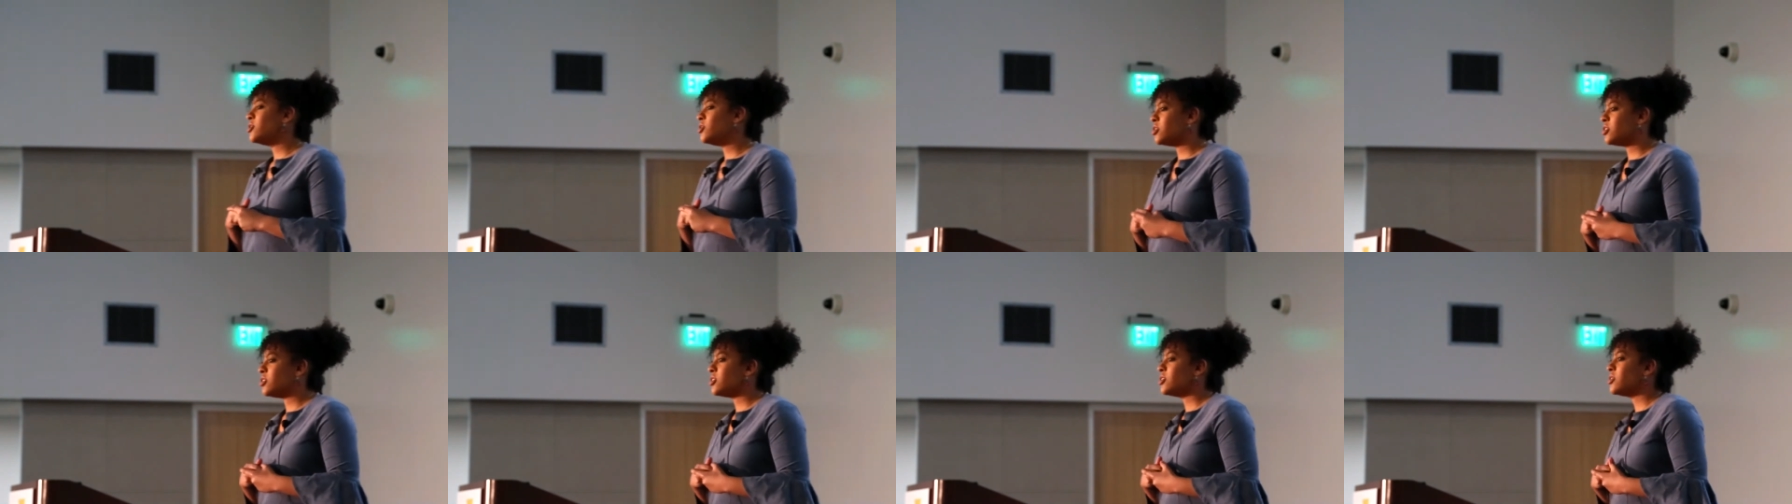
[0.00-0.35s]

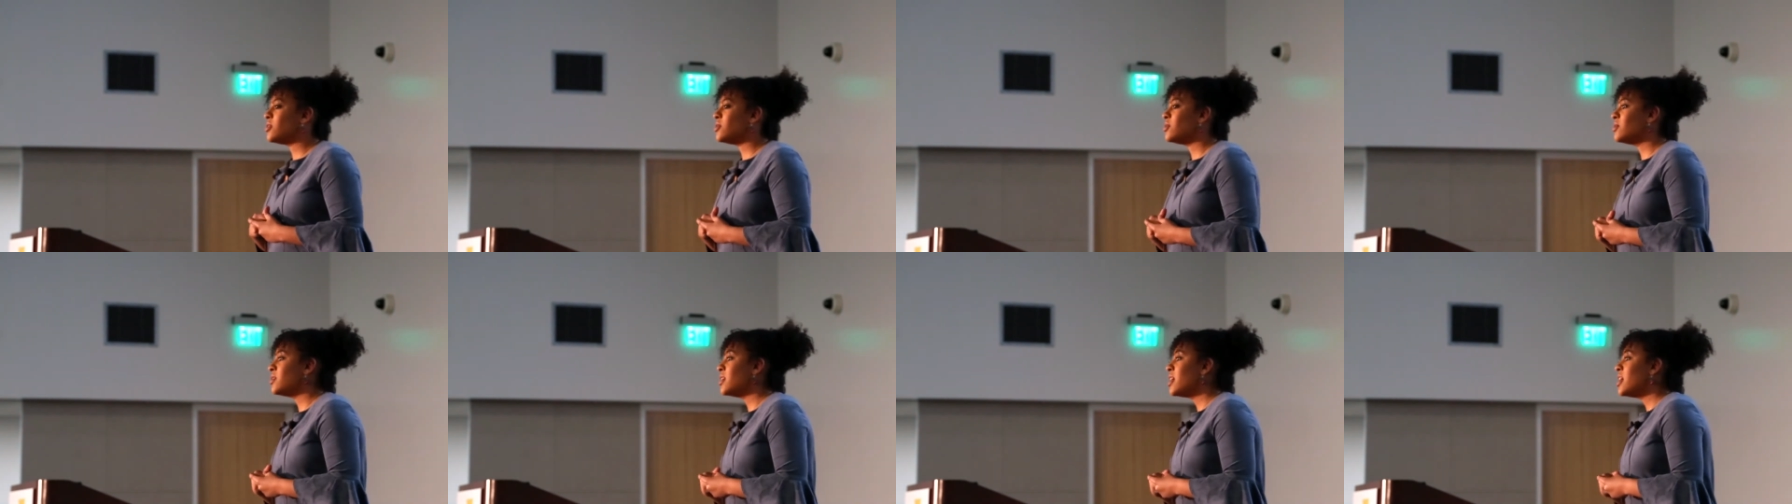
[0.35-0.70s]

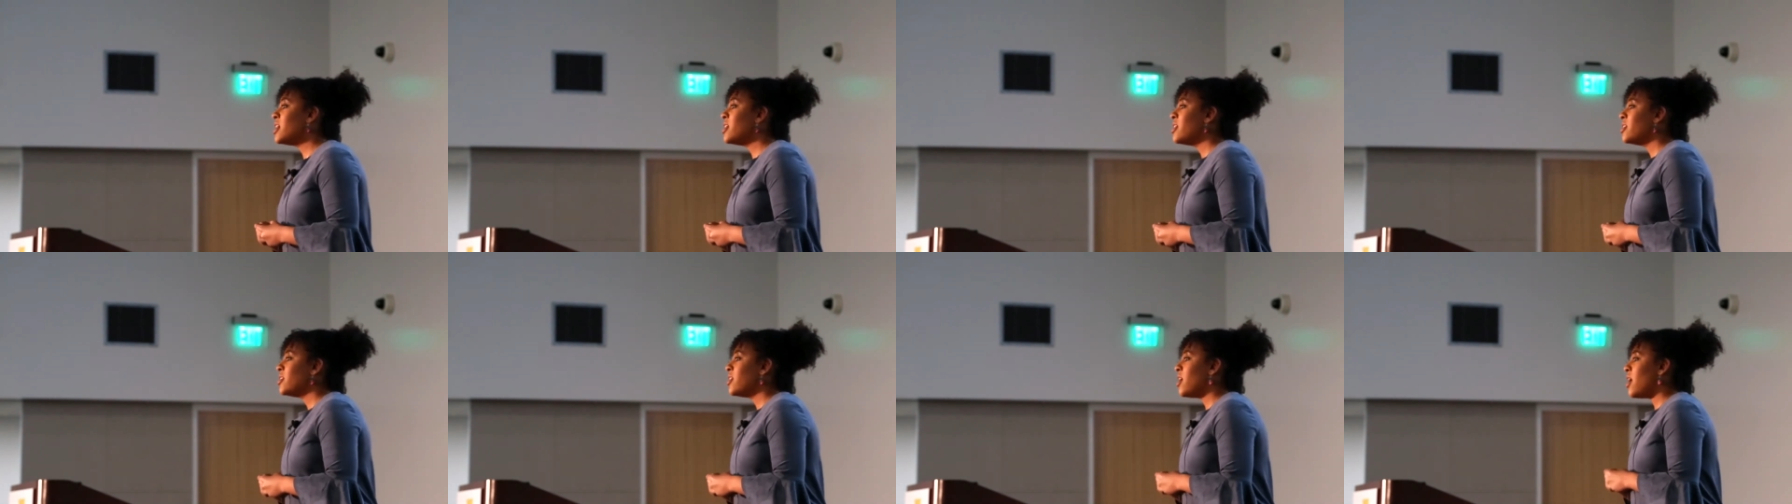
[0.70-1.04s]
Drew
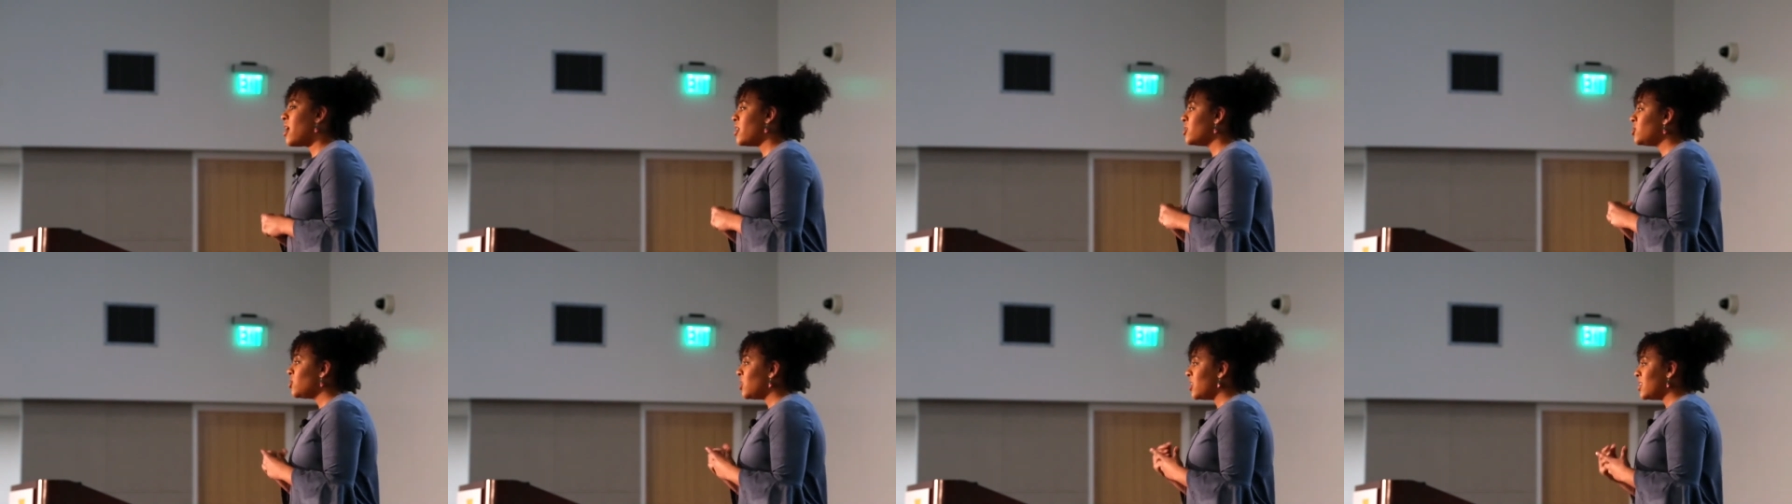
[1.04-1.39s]

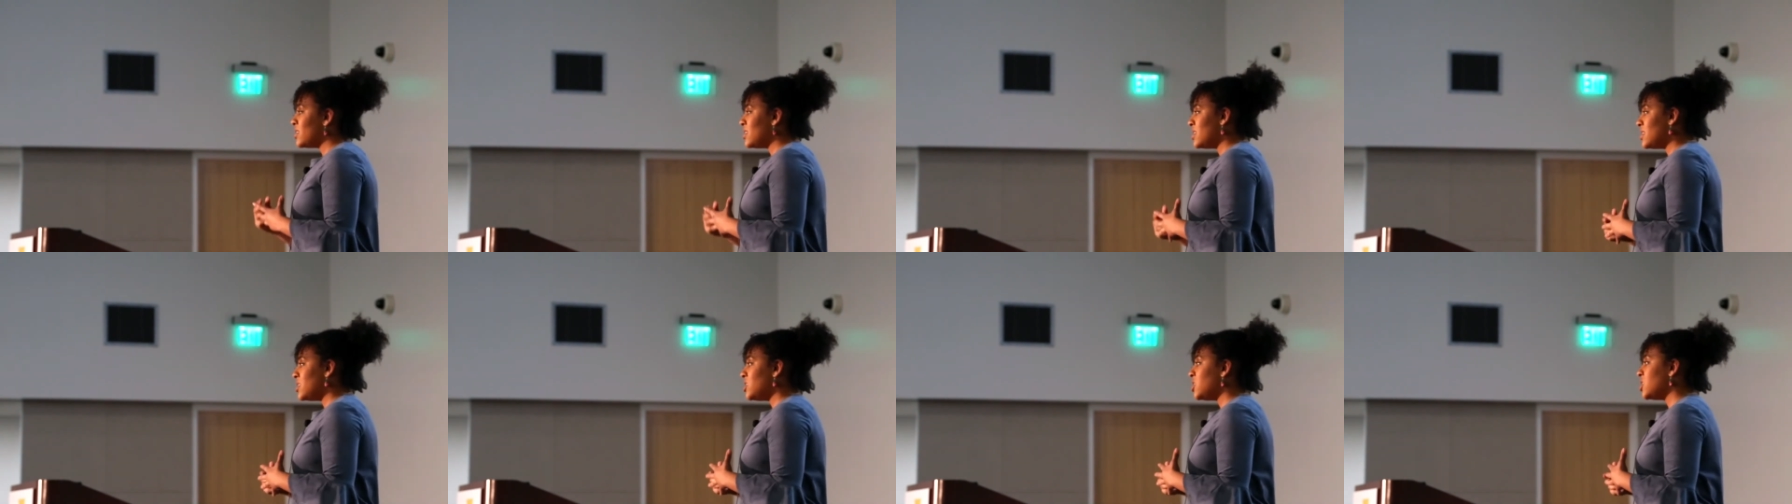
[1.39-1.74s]
uh,
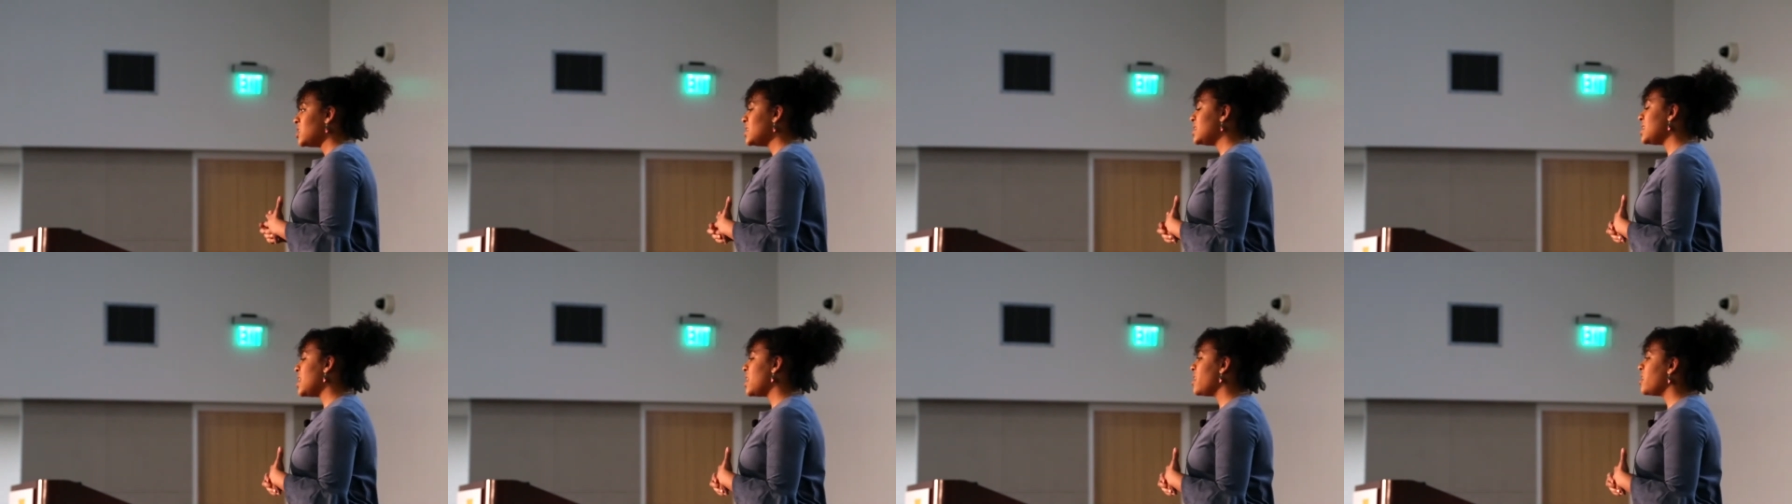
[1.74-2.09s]

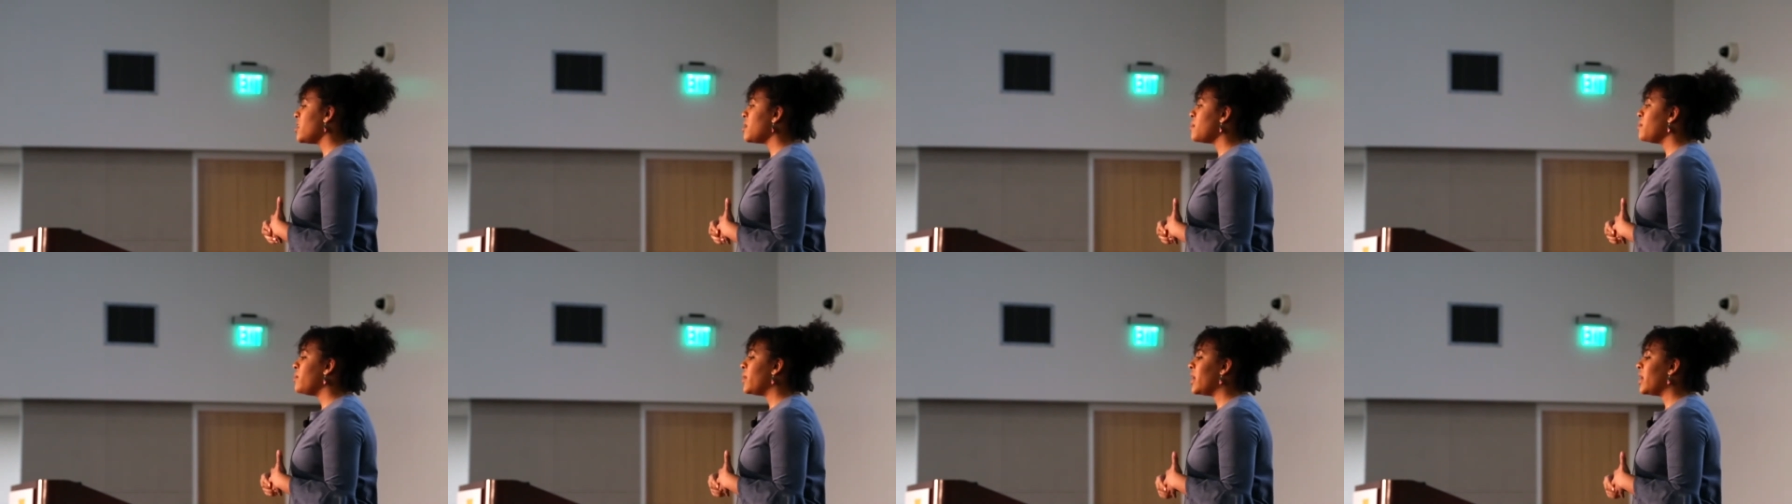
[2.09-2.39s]
Transition Center,